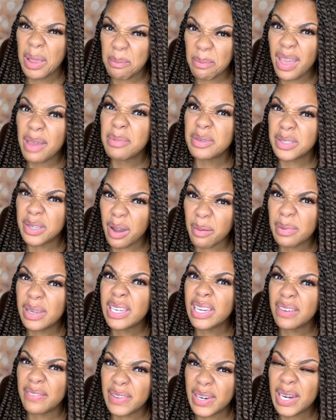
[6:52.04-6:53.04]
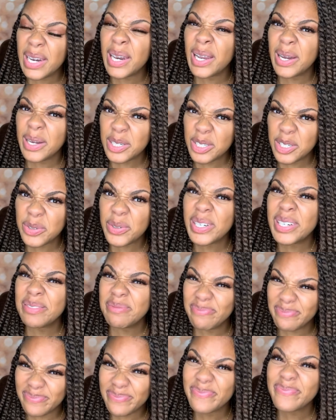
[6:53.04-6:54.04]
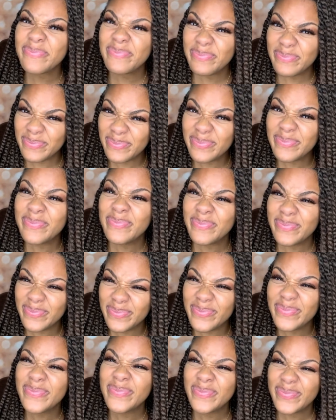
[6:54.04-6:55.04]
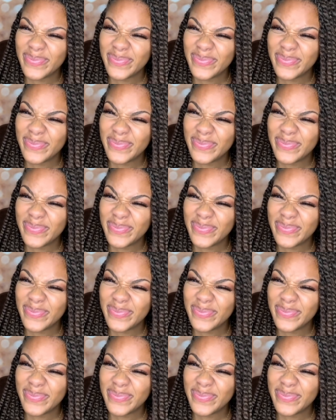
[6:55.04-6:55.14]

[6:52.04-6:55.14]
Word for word: baby's going to be living in luxury. Mm-hmm.